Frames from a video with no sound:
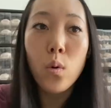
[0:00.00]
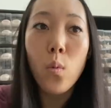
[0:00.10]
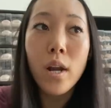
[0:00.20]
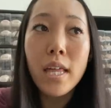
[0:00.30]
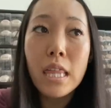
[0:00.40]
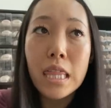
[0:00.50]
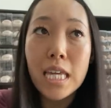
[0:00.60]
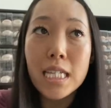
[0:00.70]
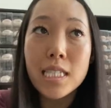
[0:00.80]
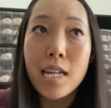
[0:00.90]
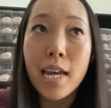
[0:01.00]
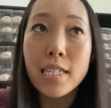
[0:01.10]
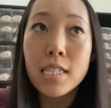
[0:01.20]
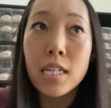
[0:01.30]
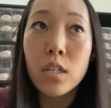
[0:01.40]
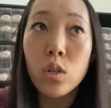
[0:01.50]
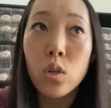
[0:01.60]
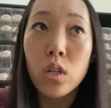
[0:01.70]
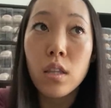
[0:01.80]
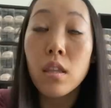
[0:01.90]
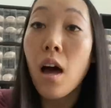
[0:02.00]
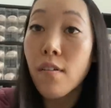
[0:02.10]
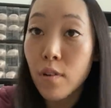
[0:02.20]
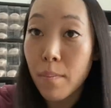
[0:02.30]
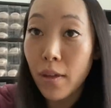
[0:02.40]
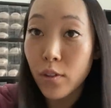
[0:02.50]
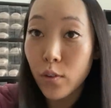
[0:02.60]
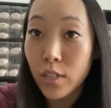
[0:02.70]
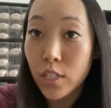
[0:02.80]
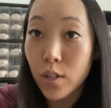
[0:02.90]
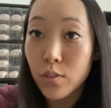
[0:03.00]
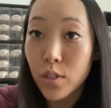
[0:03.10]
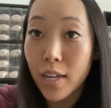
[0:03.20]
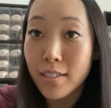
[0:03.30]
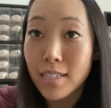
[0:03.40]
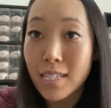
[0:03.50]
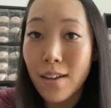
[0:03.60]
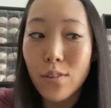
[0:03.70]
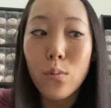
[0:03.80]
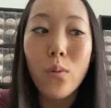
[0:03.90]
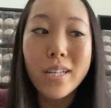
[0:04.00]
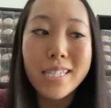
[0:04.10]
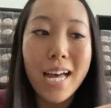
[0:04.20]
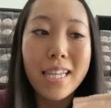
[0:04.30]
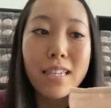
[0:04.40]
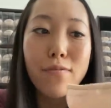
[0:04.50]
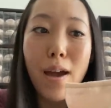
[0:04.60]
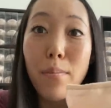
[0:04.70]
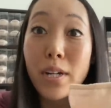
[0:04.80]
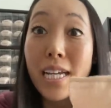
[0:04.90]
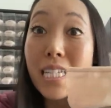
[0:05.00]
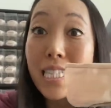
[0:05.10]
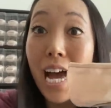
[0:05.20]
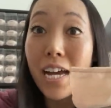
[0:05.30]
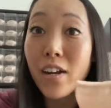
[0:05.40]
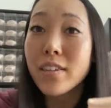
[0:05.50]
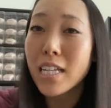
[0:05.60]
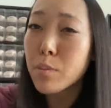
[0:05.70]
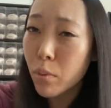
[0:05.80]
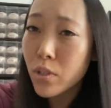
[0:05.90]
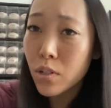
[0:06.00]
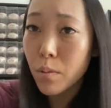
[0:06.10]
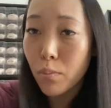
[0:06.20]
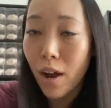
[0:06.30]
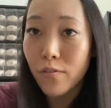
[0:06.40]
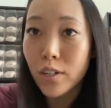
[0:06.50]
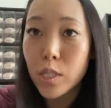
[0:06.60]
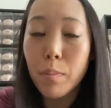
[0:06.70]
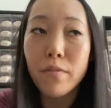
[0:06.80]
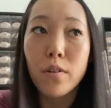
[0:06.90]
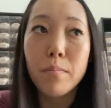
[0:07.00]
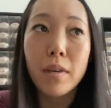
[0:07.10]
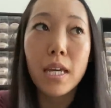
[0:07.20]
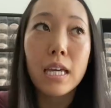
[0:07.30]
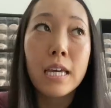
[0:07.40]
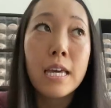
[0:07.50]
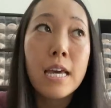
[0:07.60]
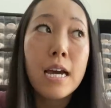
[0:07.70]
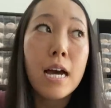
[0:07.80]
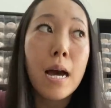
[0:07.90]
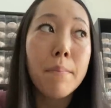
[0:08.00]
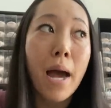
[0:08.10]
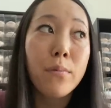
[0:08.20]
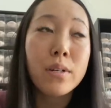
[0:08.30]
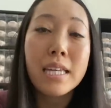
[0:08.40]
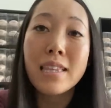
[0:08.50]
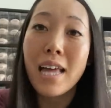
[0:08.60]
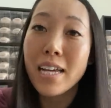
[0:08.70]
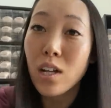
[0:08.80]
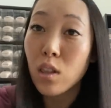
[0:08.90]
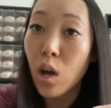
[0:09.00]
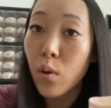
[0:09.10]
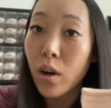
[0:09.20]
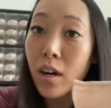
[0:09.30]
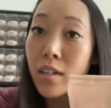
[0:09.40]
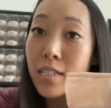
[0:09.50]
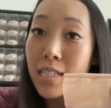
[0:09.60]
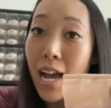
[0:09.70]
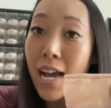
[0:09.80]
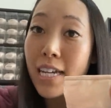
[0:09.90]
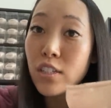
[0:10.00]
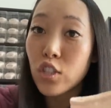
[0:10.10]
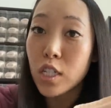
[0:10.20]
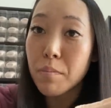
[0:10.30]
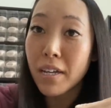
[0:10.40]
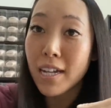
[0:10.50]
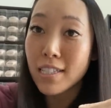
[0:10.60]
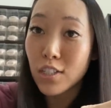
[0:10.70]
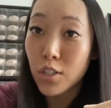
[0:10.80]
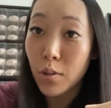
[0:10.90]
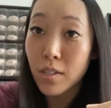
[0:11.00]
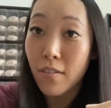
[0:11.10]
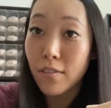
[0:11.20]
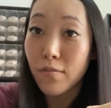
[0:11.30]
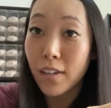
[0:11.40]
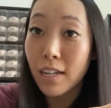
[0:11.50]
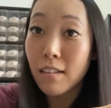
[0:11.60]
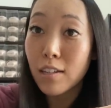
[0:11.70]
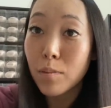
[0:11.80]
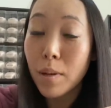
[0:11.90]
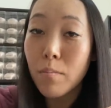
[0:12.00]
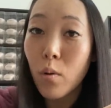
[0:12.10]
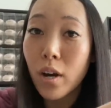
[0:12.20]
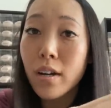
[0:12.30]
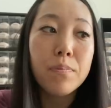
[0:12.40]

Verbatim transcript: One of the things that I didn't love about the Grishko 2007 was that the fabric is higher. That's personal preference, but for me, um, I really like a lower side just because it shows off the feet a little bit more.